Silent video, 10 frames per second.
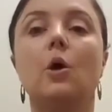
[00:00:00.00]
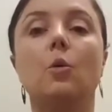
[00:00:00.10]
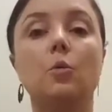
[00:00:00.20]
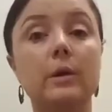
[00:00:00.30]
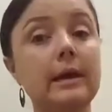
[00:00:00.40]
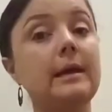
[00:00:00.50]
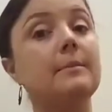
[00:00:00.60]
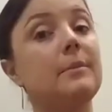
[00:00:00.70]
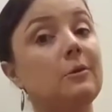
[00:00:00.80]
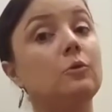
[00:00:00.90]
We can
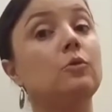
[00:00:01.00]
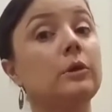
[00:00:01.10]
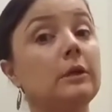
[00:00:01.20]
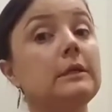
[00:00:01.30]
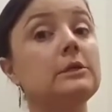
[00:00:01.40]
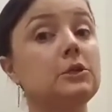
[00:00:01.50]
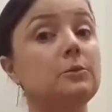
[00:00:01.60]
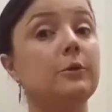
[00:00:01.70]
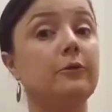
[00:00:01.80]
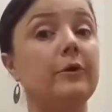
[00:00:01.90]
be really
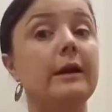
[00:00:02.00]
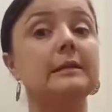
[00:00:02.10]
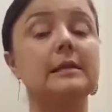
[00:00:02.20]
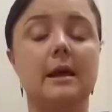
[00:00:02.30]
super friends